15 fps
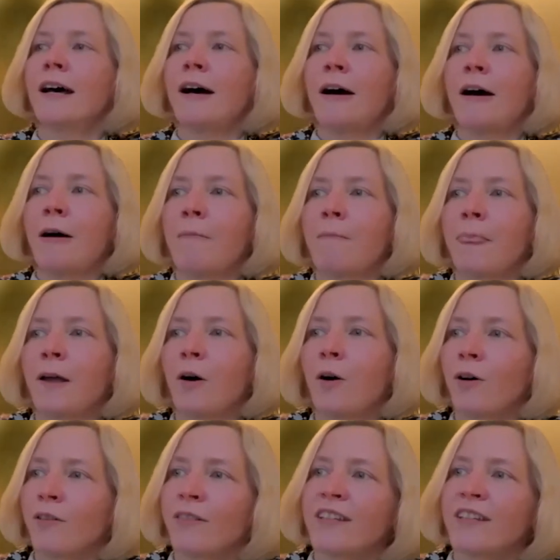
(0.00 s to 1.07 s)
um,
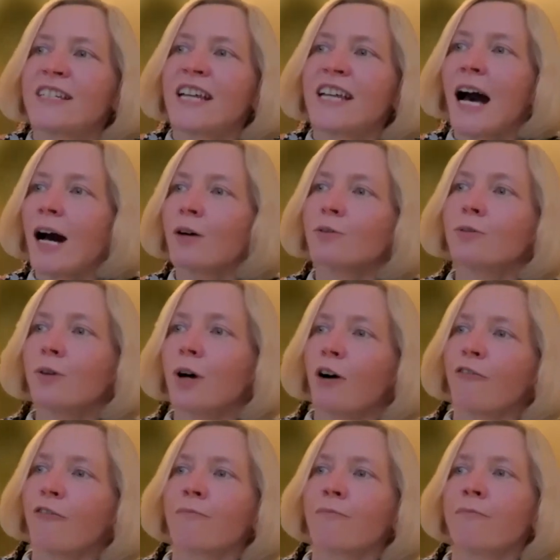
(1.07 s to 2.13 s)
on the Tao
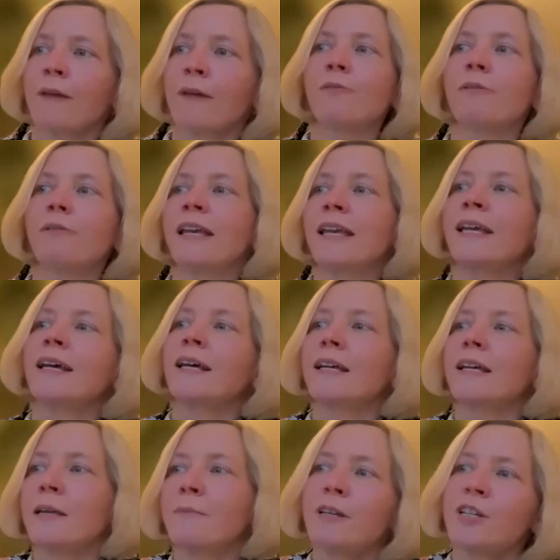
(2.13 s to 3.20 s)
of Mary,
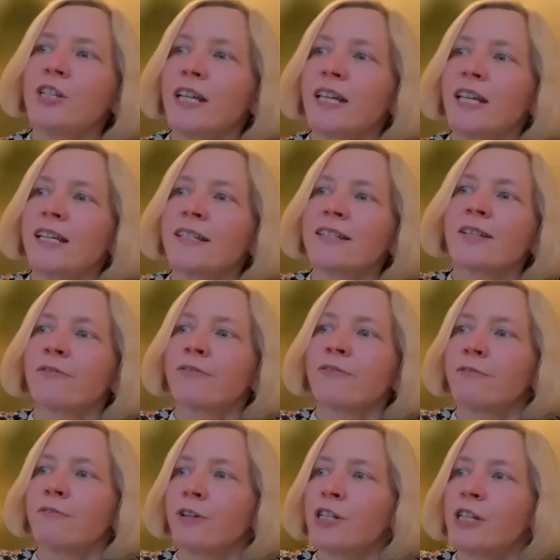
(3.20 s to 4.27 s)
images of the
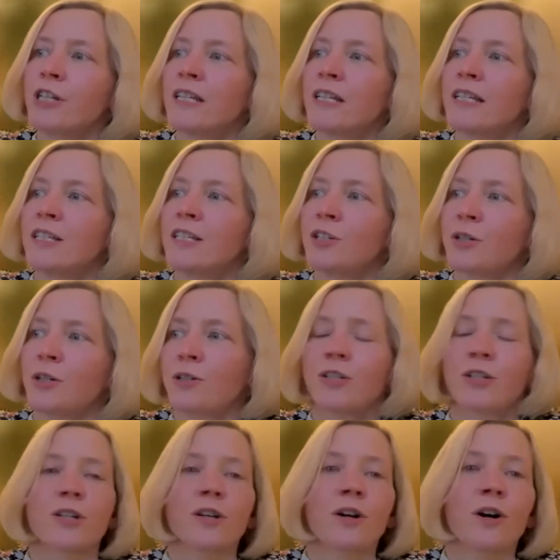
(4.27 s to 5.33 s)
Virgin in the
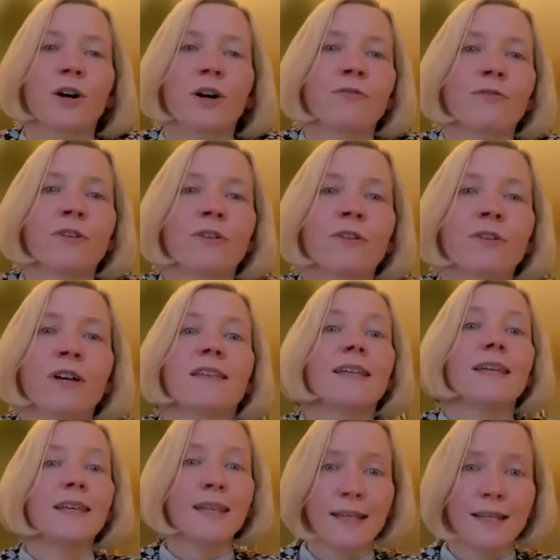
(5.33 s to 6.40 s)
Church of
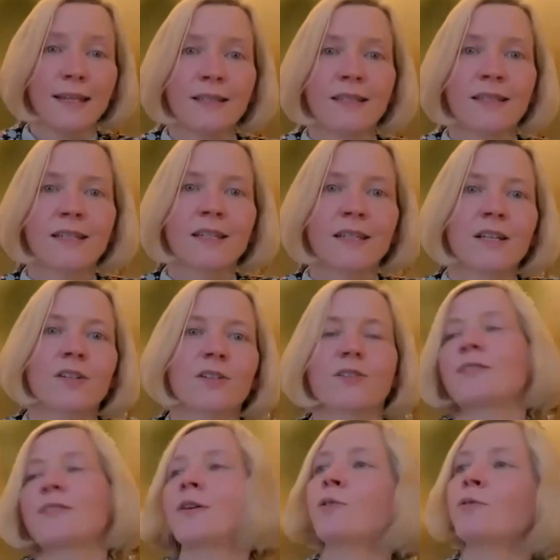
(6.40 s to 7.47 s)
the East.
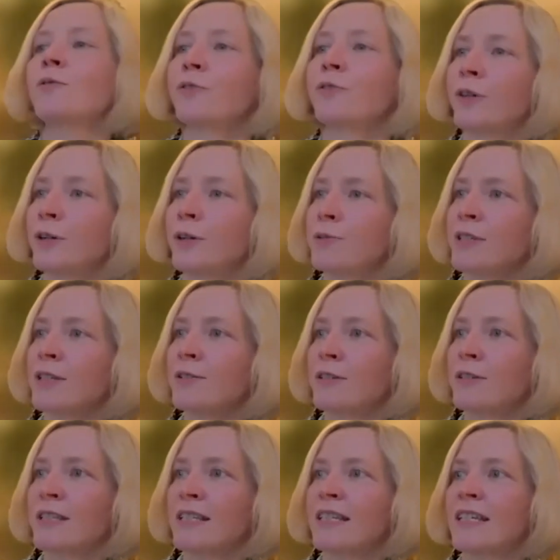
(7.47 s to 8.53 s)
So for those
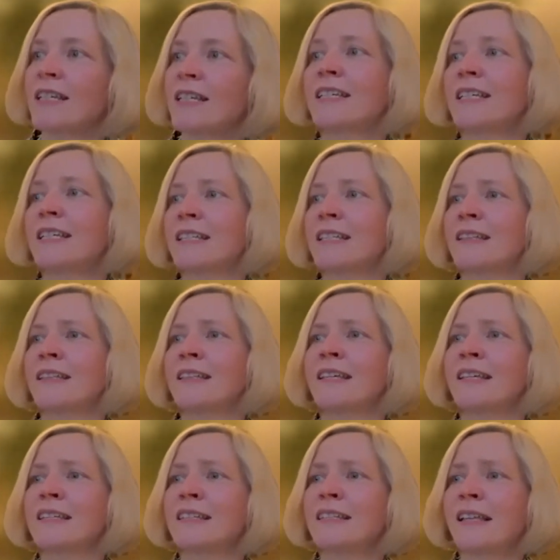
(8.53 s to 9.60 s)
interested in
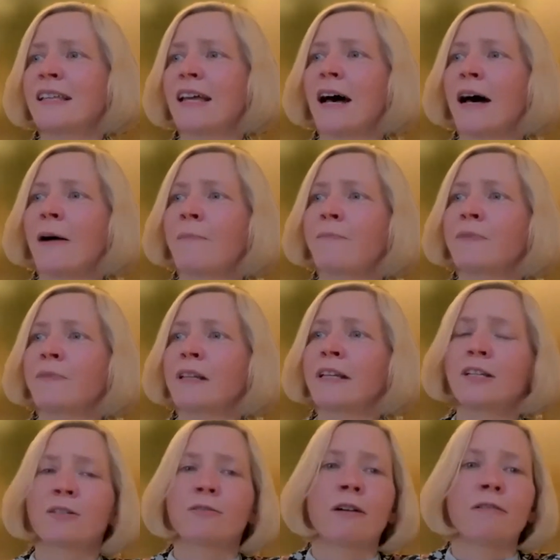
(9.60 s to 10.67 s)
these um,
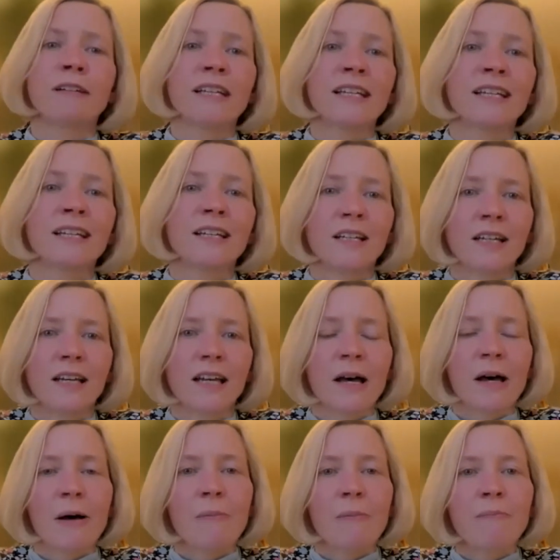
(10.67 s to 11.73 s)
literary
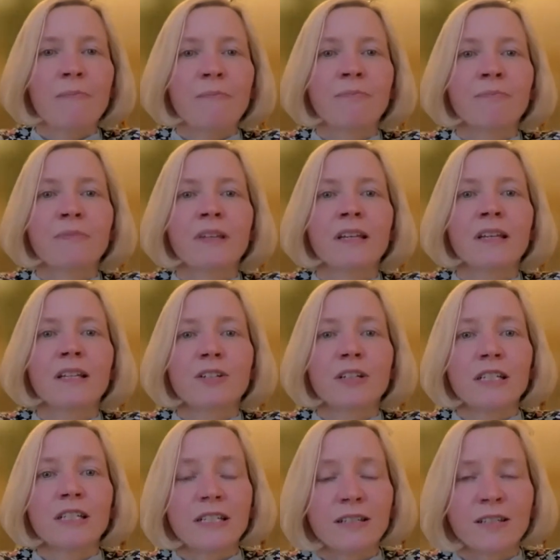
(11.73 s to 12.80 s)
um,
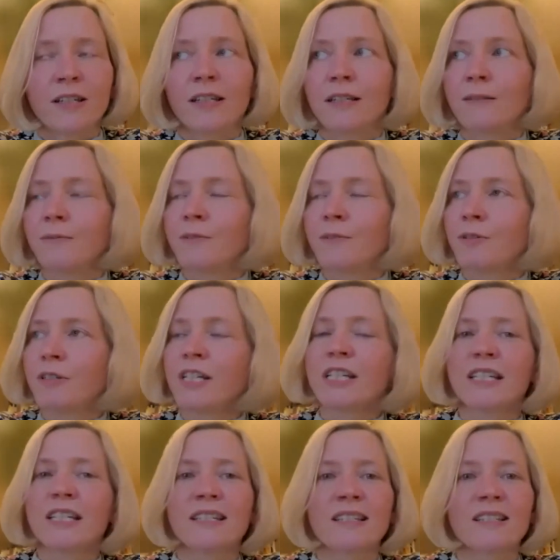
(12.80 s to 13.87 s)
um,
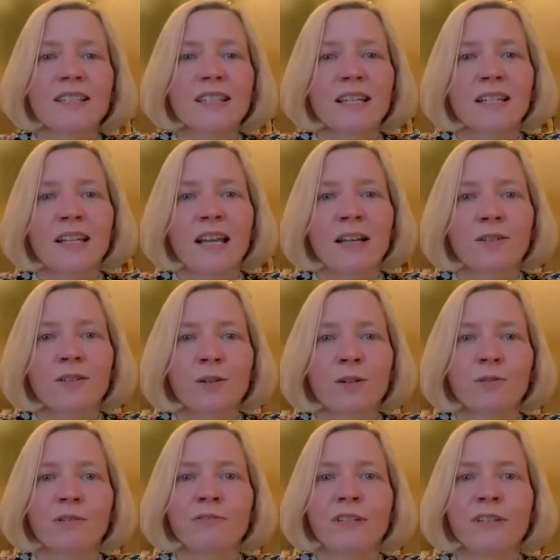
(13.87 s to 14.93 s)
traditions and
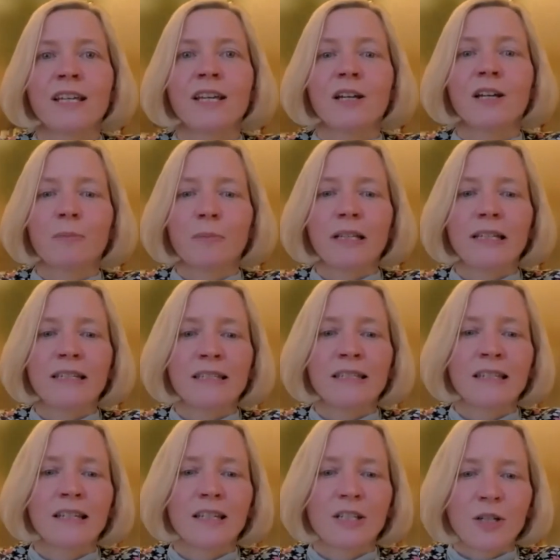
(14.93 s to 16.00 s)
iconography,
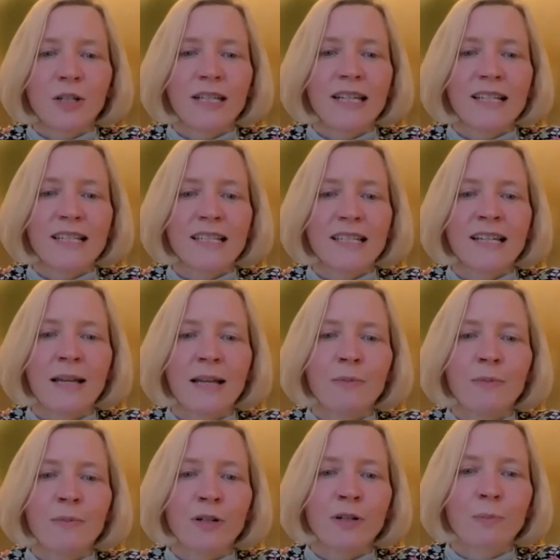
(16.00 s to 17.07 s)
please join us. And
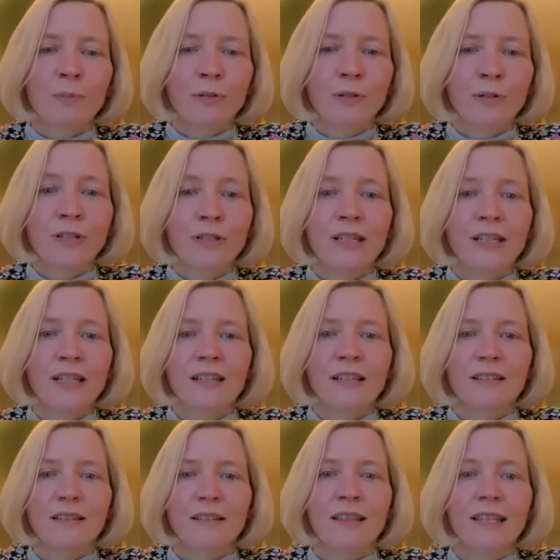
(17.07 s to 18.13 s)
I'm going to put
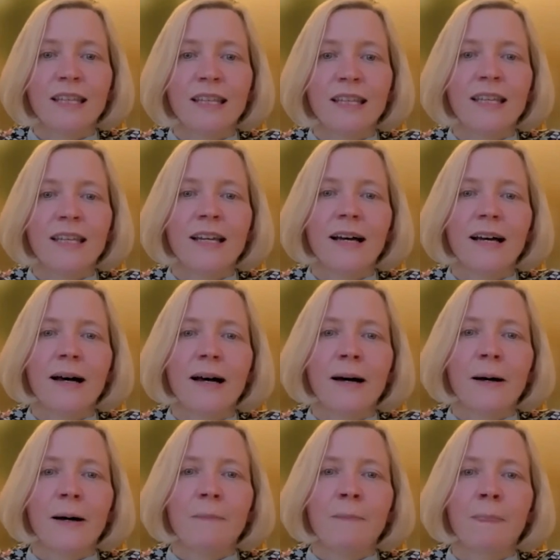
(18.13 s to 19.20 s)
the
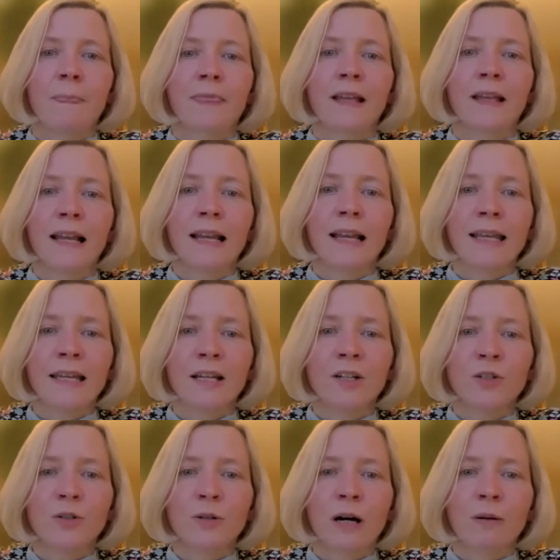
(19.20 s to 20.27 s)
um, the
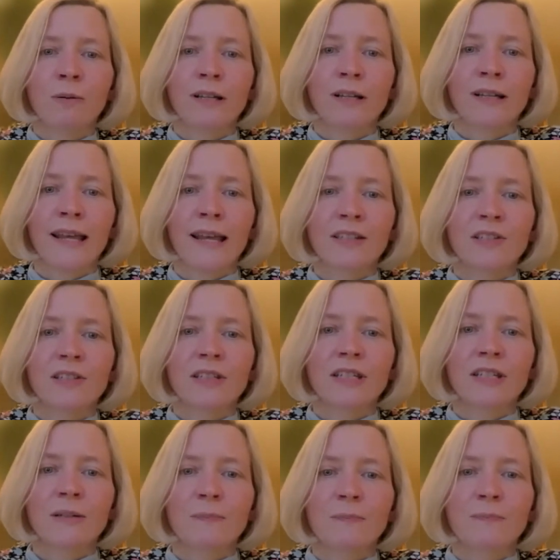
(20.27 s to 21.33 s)
link to our
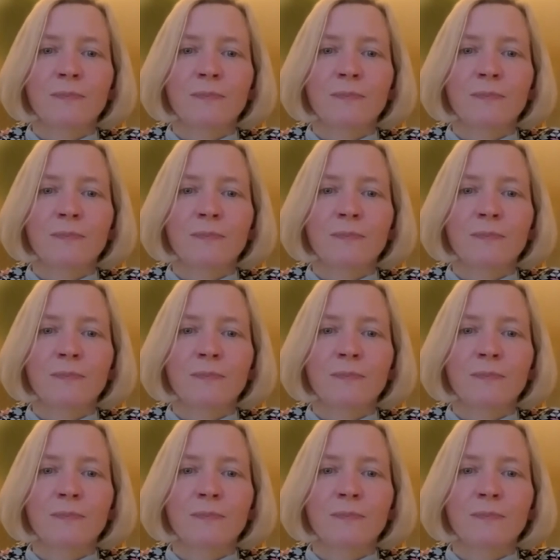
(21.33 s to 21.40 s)
next